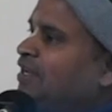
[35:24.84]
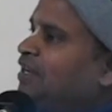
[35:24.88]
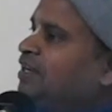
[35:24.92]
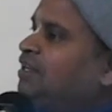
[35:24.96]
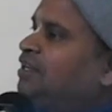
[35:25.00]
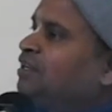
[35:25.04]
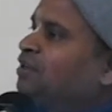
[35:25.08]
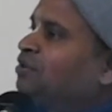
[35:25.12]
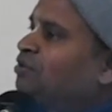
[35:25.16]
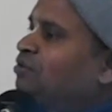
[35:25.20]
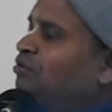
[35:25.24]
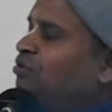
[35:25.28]

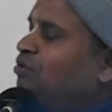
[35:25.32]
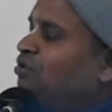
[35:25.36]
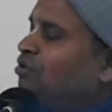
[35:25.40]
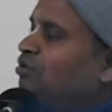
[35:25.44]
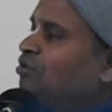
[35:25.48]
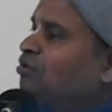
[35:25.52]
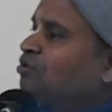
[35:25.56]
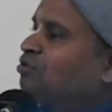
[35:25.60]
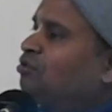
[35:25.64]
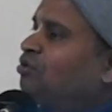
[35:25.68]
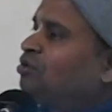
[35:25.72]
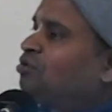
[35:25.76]
eat
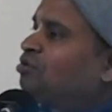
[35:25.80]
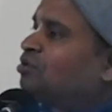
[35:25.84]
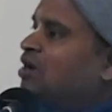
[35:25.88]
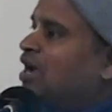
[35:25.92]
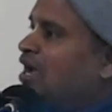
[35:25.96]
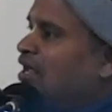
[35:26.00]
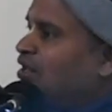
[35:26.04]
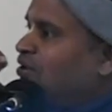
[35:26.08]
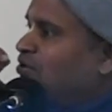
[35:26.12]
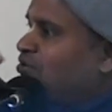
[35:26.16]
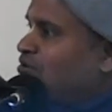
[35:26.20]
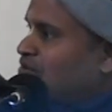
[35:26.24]

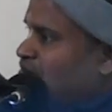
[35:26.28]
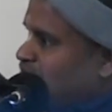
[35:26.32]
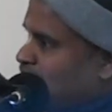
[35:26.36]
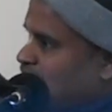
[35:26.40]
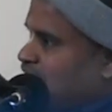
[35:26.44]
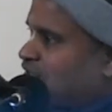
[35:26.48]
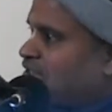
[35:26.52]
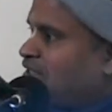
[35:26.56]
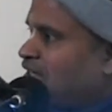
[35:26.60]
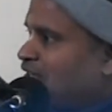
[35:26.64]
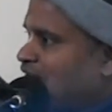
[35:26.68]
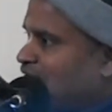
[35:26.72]
gutka also,
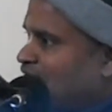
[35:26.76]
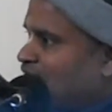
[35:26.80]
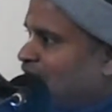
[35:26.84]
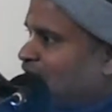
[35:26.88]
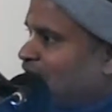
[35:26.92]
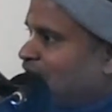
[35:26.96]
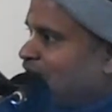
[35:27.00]
yes or no?